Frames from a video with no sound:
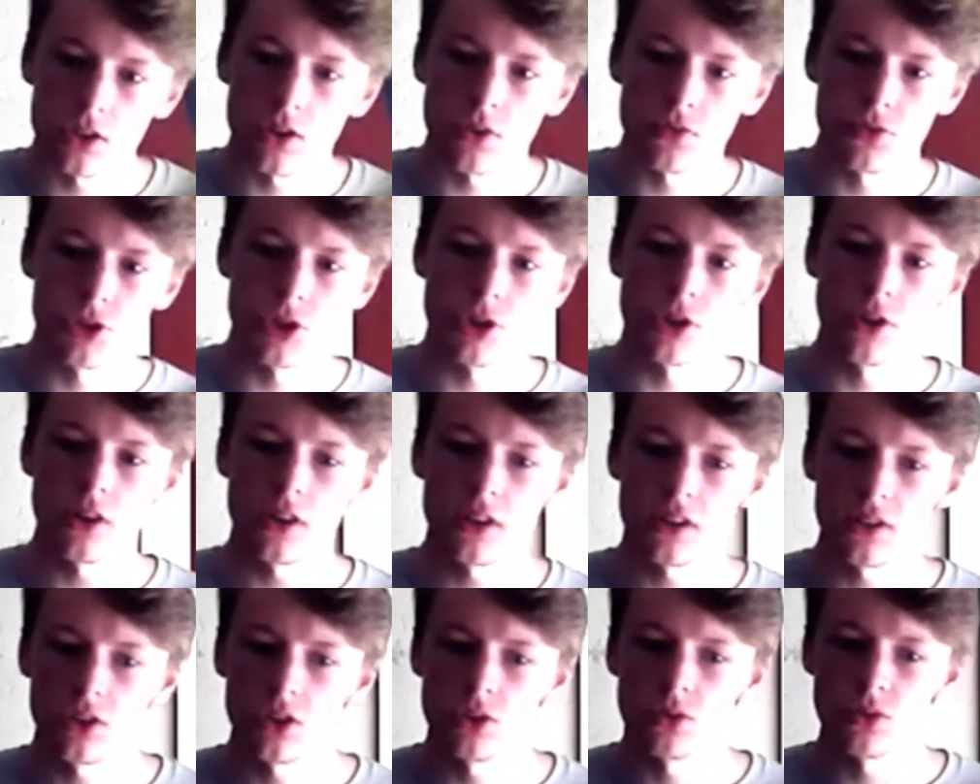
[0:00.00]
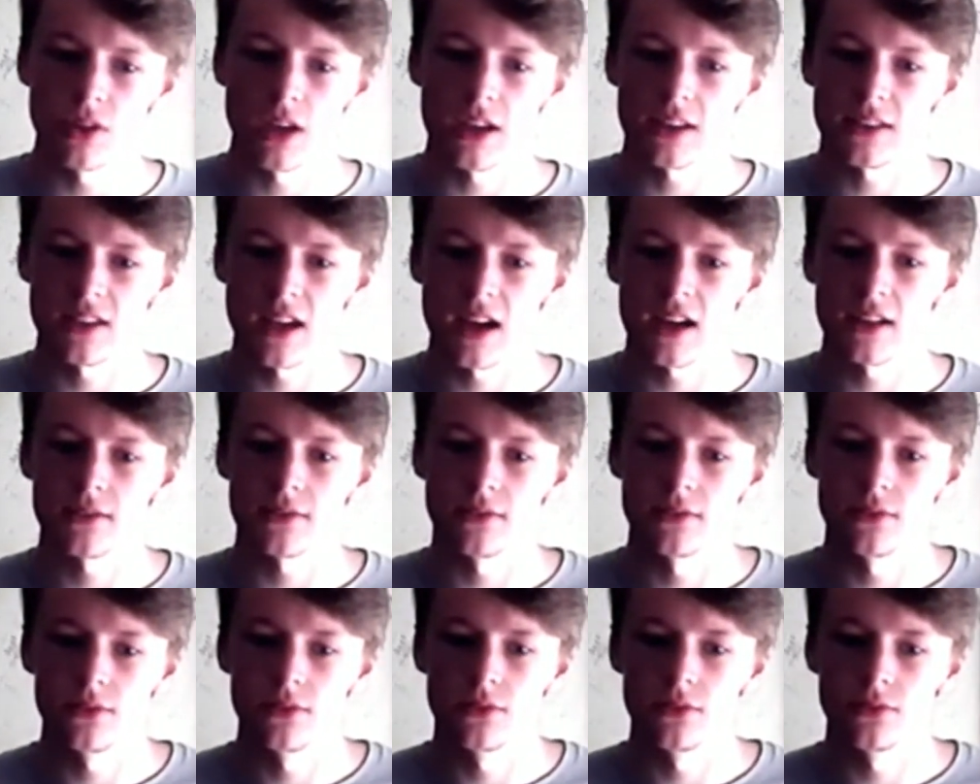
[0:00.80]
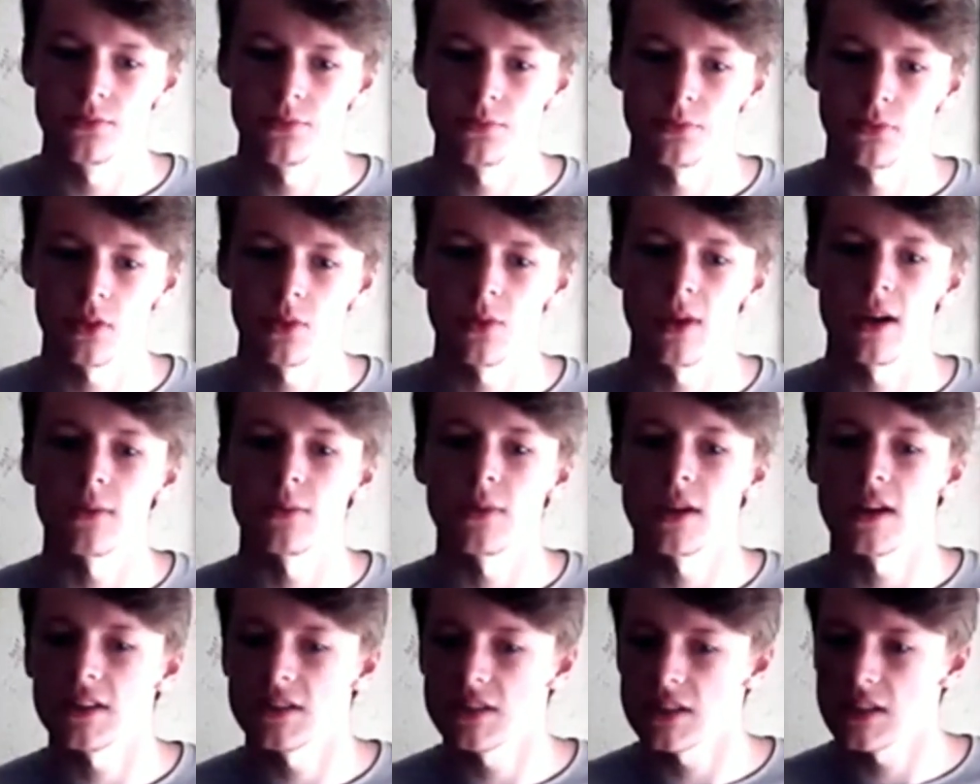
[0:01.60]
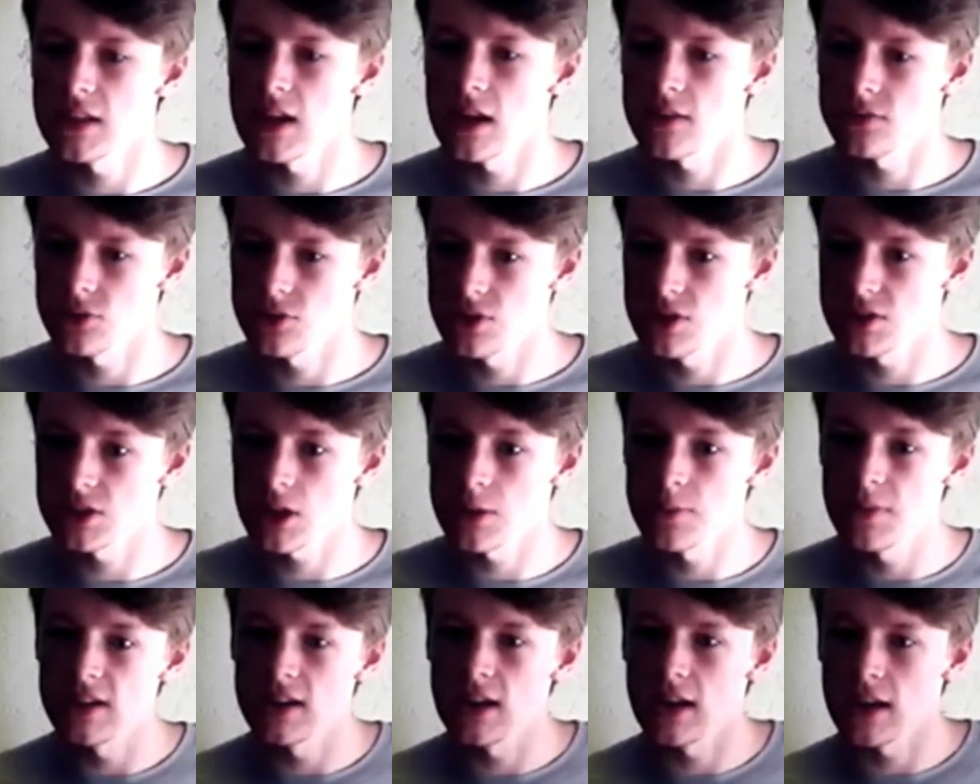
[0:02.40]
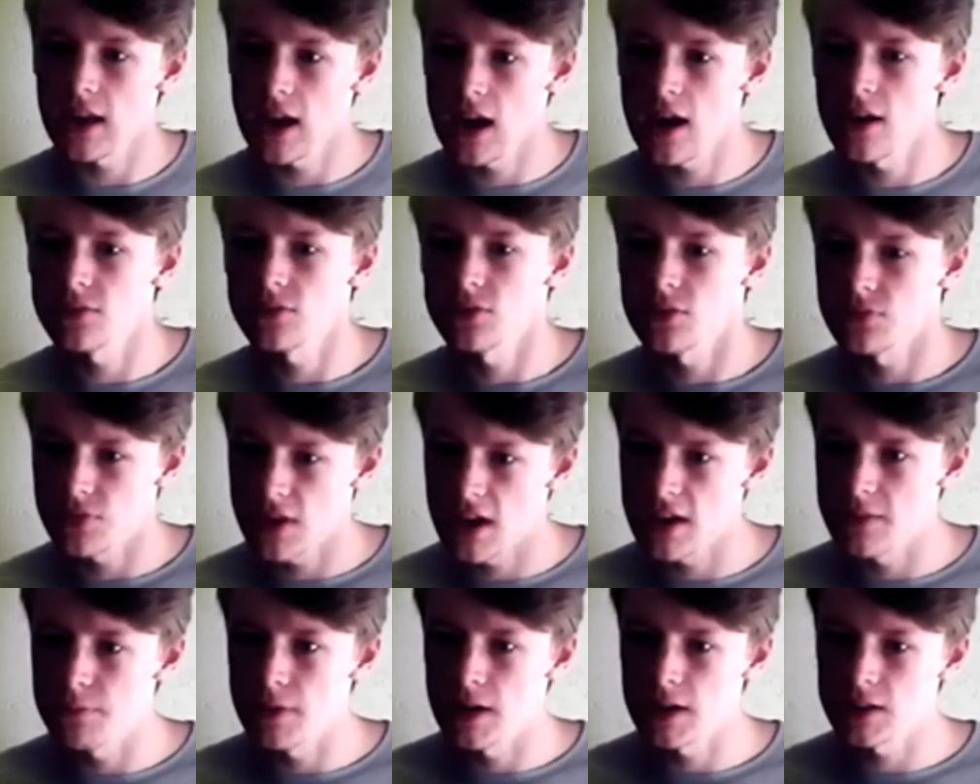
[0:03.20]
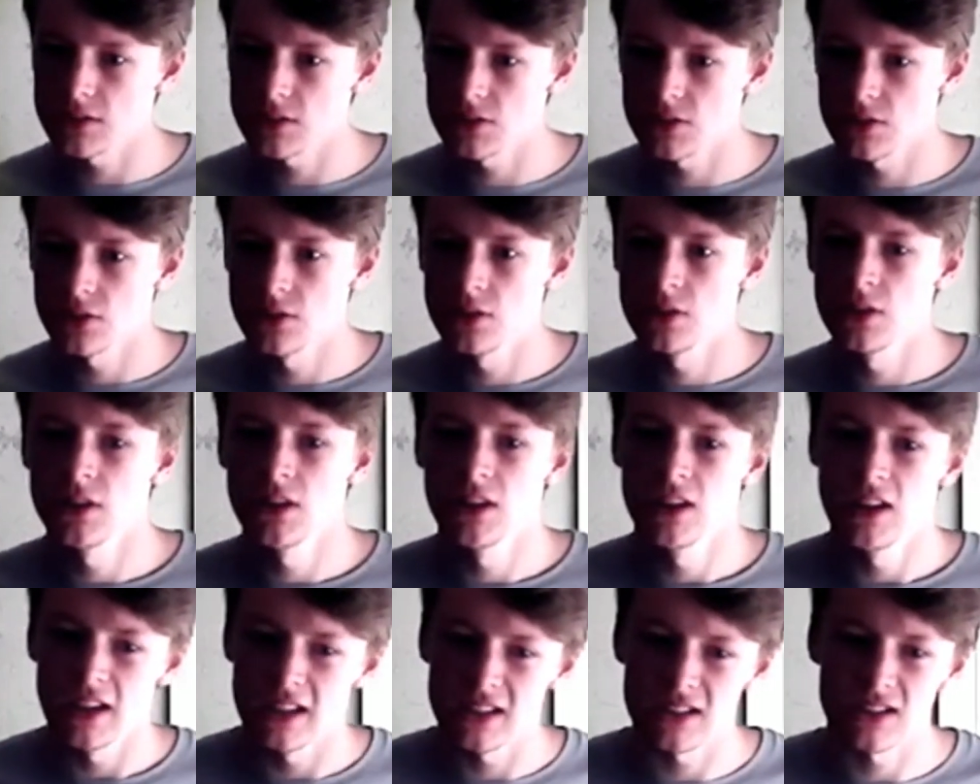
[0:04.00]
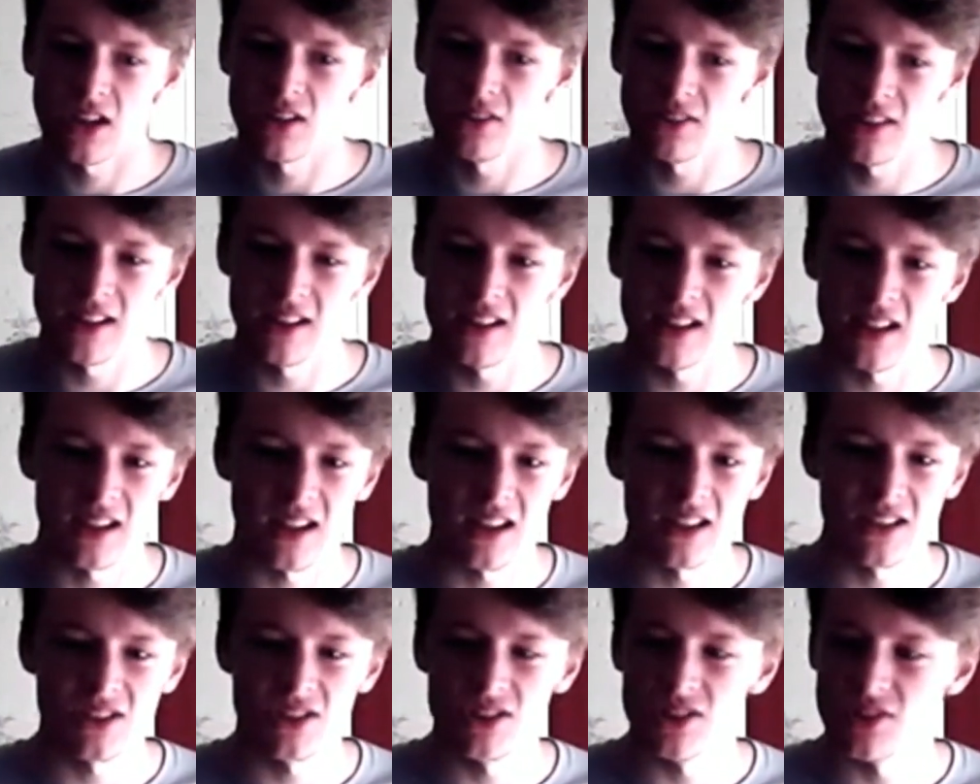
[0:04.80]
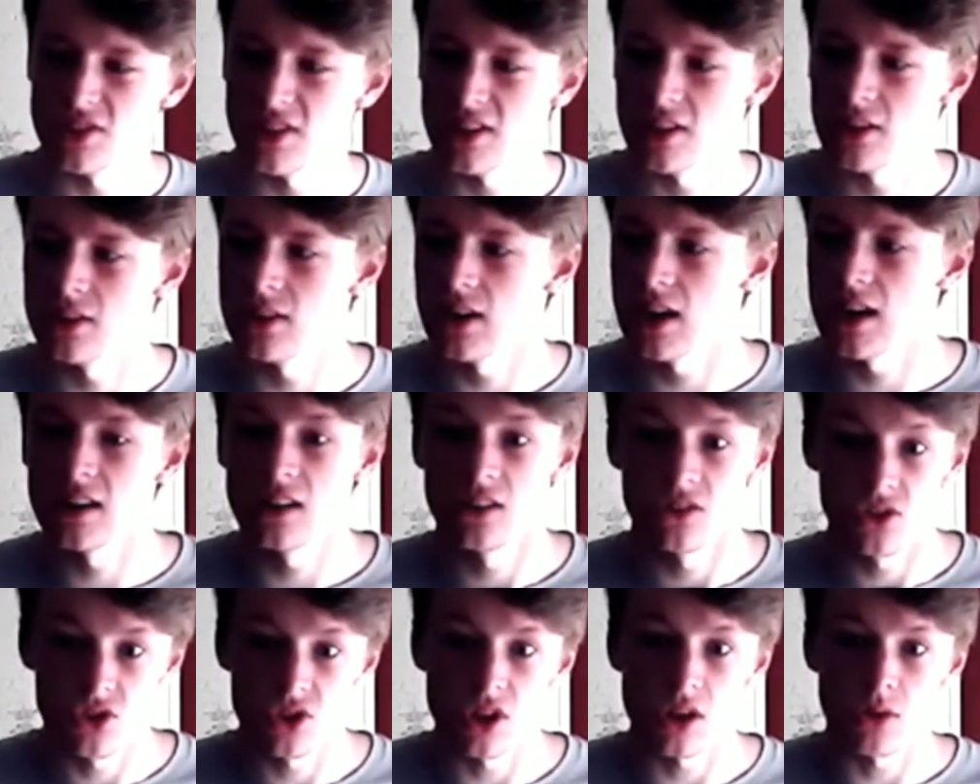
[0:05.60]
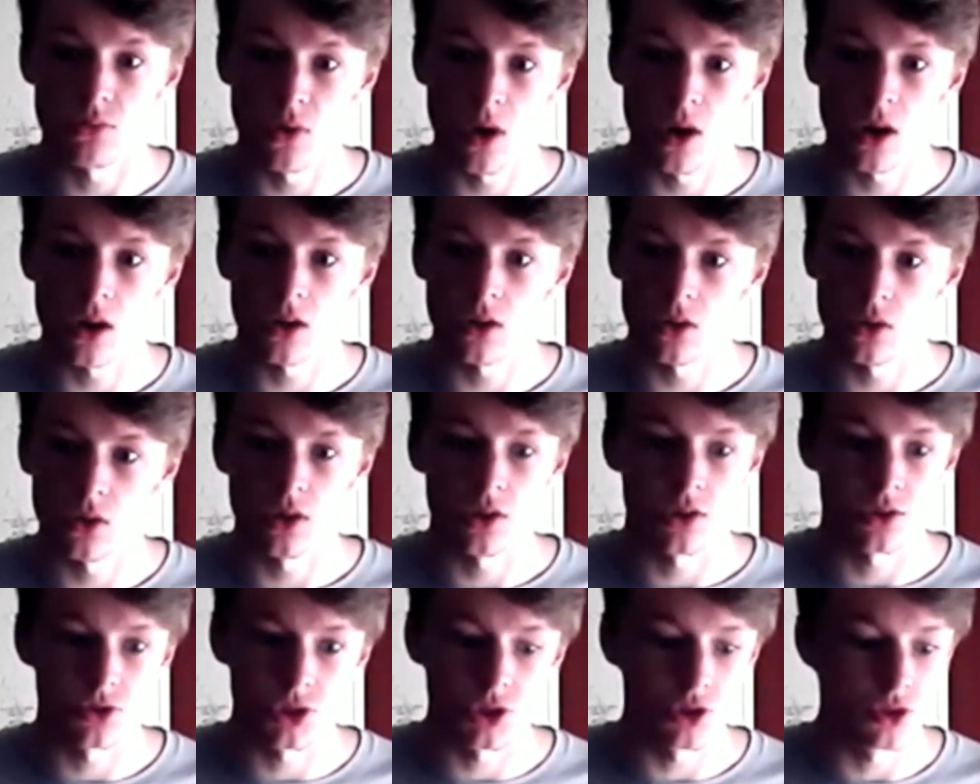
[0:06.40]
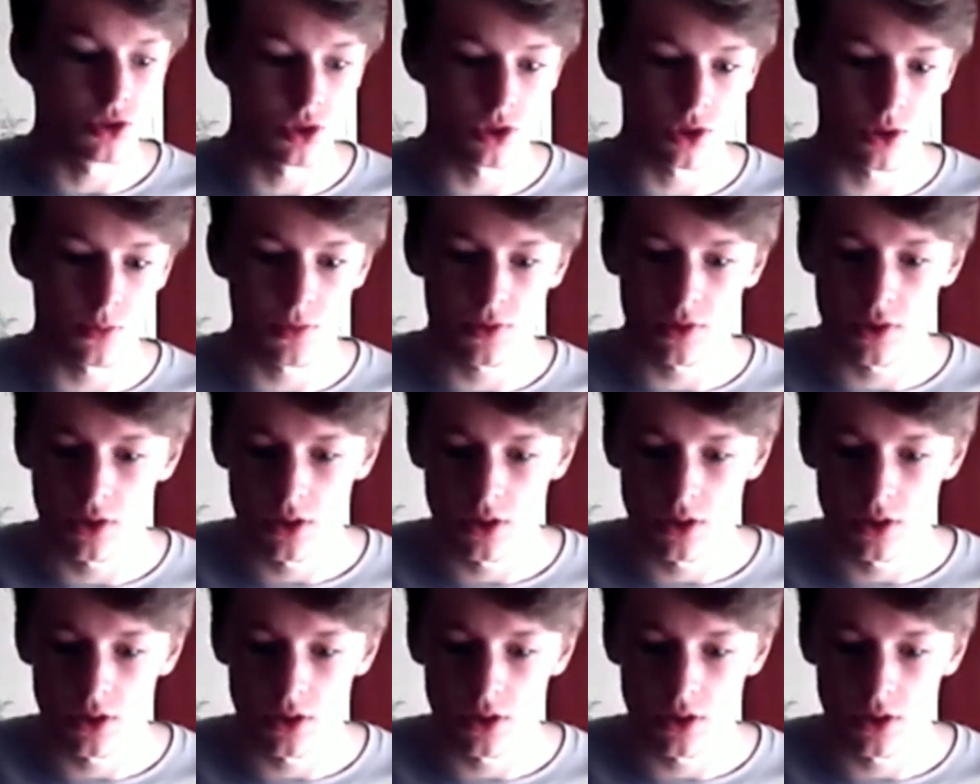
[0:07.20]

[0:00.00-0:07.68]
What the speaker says: sugar in it, you don't get that. Well, when I say the aftertaste, I mean like after 5 minutes. It's not really that nice, and you're thinking, I need to drink water or juice or something.